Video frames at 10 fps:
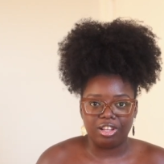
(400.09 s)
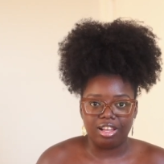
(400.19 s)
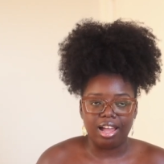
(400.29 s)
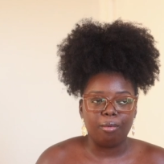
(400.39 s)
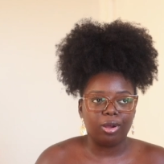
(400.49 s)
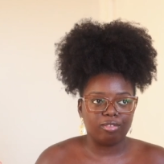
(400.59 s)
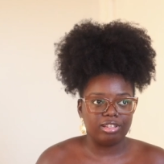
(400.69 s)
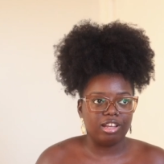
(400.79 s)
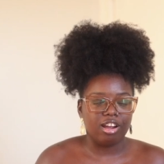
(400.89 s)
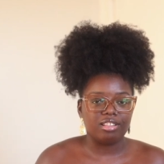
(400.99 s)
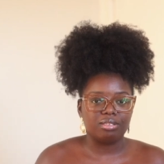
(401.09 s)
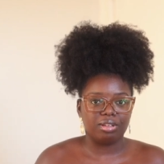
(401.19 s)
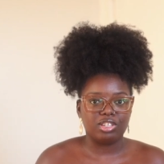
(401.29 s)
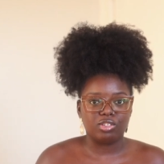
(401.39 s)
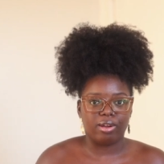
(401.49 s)
I work really hard to
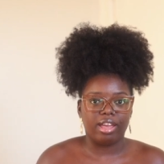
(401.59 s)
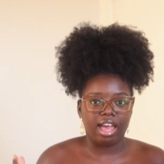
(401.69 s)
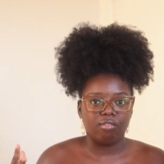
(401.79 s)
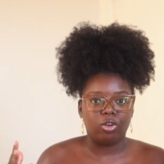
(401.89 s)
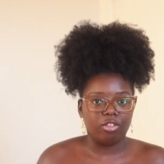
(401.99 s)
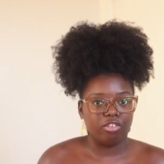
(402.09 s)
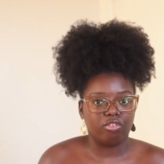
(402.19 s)
make sure I have all the